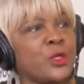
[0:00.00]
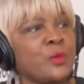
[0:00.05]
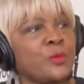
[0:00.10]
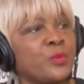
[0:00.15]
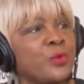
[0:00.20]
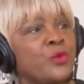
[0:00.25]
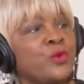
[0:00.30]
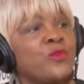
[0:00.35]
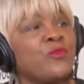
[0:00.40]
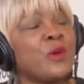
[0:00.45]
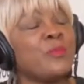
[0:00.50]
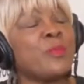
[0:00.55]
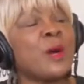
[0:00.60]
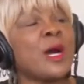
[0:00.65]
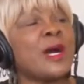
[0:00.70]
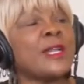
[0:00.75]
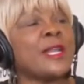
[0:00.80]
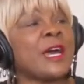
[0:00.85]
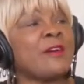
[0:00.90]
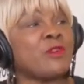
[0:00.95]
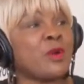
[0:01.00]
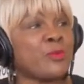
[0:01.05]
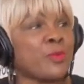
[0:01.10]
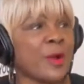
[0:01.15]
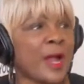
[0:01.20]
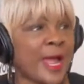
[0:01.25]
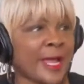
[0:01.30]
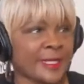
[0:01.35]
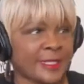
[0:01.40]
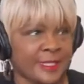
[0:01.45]
to improve upon our
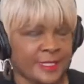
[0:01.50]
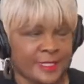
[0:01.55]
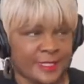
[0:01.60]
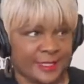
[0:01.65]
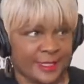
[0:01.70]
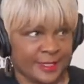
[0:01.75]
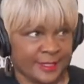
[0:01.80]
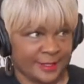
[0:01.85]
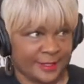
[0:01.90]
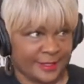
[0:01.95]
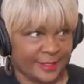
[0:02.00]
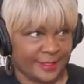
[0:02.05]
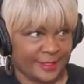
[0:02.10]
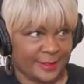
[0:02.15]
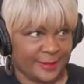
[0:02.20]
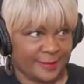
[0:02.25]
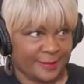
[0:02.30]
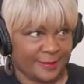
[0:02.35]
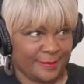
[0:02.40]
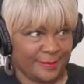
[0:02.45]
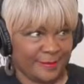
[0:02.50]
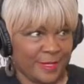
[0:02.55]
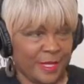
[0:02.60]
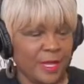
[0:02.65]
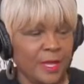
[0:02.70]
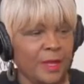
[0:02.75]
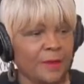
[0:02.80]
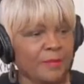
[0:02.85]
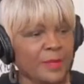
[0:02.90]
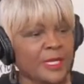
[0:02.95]
practices
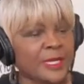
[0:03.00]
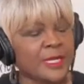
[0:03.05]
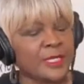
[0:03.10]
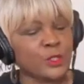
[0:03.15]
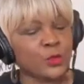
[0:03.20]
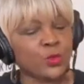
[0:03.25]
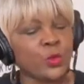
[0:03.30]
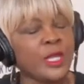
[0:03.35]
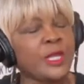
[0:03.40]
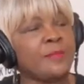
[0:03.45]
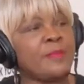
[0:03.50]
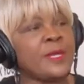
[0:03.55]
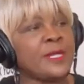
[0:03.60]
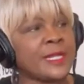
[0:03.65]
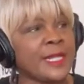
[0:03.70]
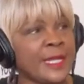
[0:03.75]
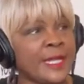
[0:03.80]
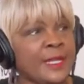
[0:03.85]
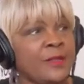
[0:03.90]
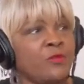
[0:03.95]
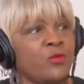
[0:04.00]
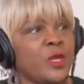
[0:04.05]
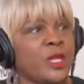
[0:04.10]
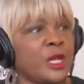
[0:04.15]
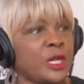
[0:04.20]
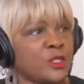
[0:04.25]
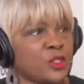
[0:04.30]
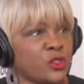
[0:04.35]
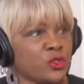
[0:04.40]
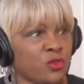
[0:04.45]
because we believe we
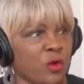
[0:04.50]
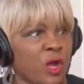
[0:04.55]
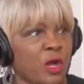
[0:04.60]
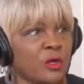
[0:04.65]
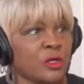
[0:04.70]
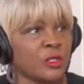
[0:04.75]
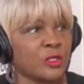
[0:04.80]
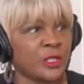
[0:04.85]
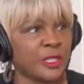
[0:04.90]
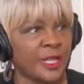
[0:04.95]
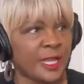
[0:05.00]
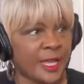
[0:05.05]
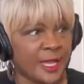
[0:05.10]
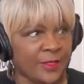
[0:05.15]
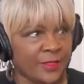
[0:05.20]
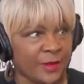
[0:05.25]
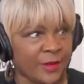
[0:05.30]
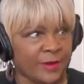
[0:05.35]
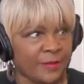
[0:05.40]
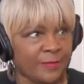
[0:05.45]
are stronger together.